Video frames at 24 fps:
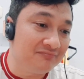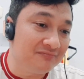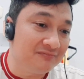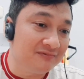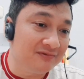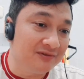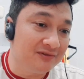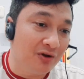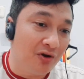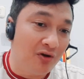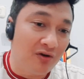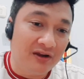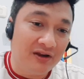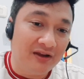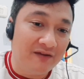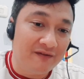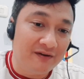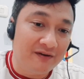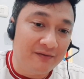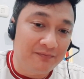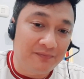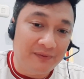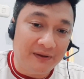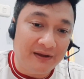not
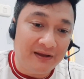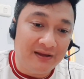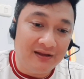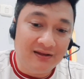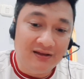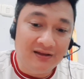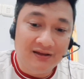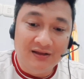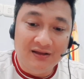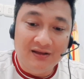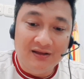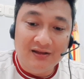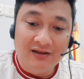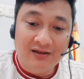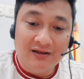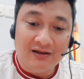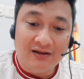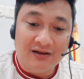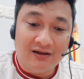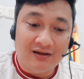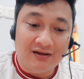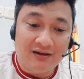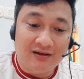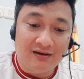even be
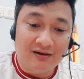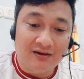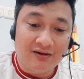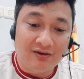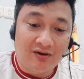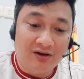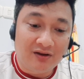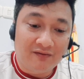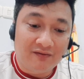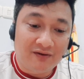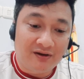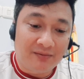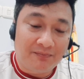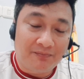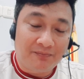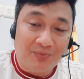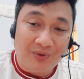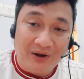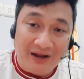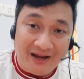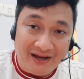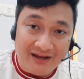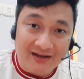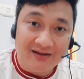not even a
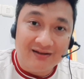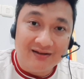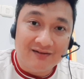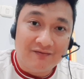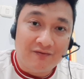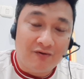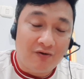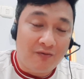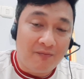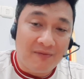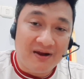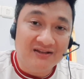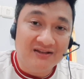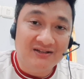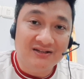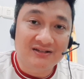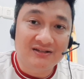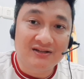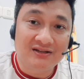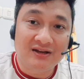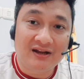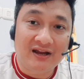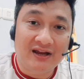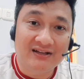player for
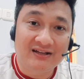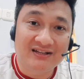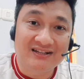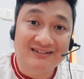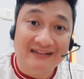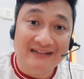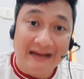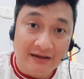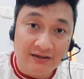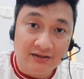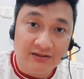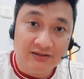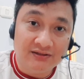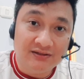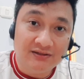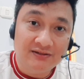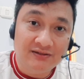Manchester United standard.